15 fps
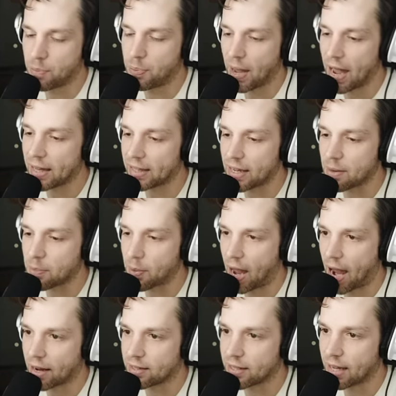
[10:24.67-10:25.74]
belly
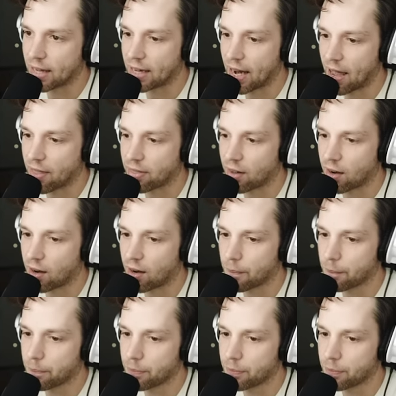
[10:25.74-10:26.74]
back together